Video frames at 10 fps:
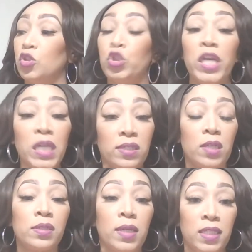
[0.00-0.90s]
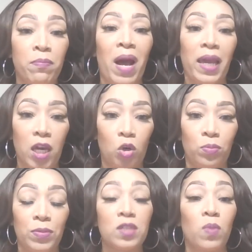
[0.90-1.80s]
Jesus is my
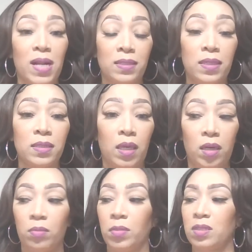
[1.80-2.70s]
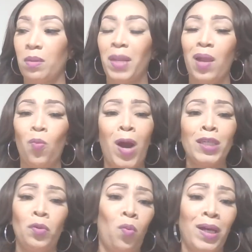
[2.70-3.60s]
help, is what I said to him. Because I'm like,
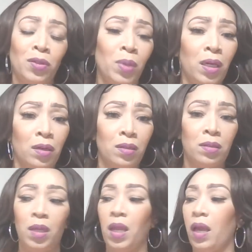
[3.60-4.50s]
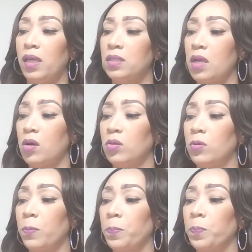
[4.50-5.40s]
why are you here? And
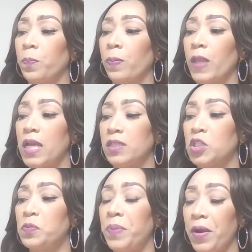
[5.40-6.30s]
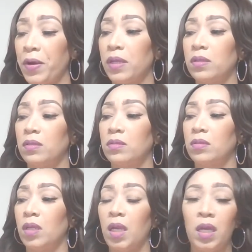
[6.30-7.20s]
so in the spirit,
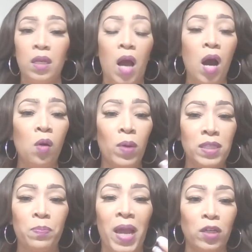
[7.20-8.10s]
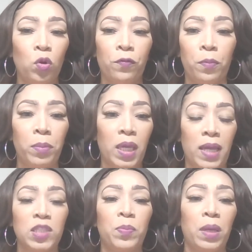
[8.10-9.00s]
and always back door for me
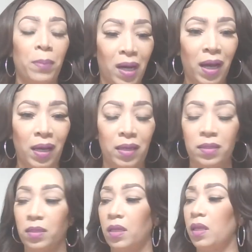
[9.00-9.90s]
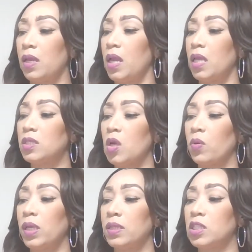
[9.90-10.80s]
has been behind. And
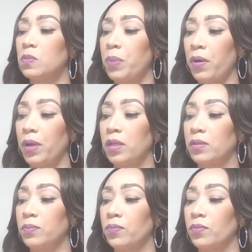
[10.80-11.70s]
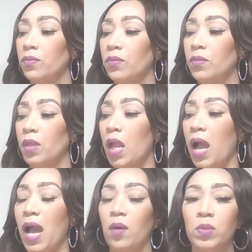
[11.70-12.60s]
so in the spirit,
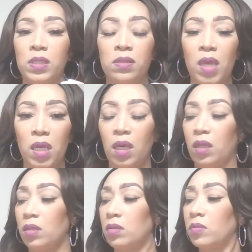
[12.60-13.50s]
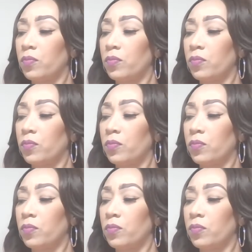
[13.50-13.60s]
I was thinking,